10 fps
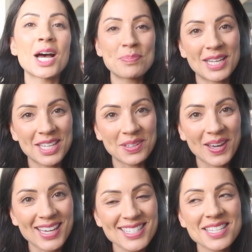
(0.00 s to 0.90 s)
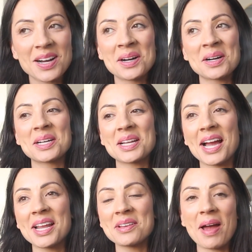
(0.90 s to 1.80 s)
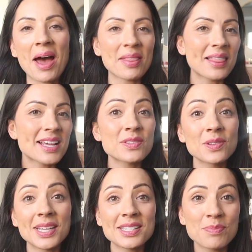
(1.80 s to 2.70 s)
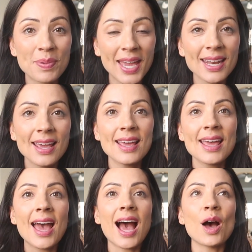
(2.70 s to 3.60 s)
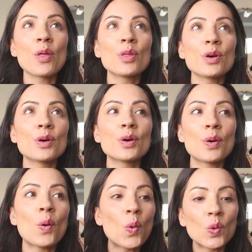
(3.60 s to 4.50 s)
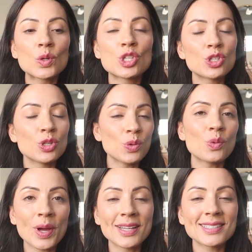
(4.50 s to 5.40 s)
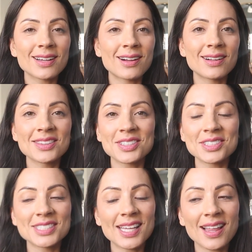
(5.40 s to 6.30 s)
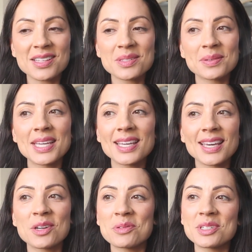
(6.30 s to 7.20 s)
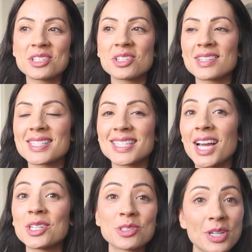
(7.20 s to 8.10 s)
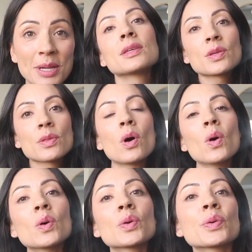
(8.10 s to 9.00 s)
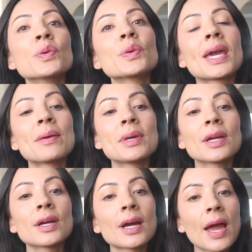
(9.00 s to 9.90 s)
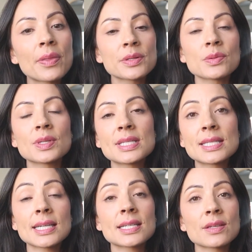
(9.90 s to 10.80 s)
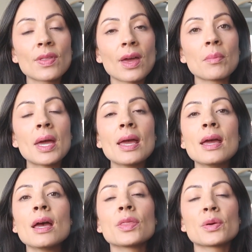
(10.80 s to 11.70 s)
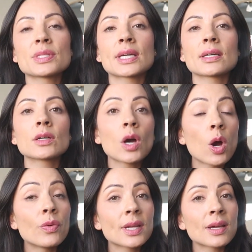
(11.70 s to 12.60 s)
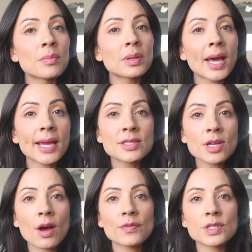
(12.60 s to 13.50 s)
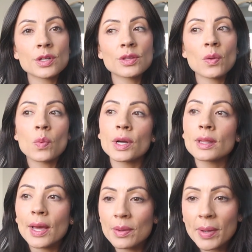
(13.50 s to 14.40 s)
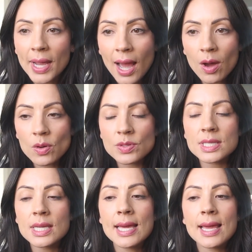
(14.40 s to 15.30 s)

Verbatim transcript: to update you guys on kind of how the last few days have been, how the whole shoot went on Thursday last week. It was just a dream. So the whole crew came here and there was only six of them. There was like a COVID compliance officer. They weren't allowed in my house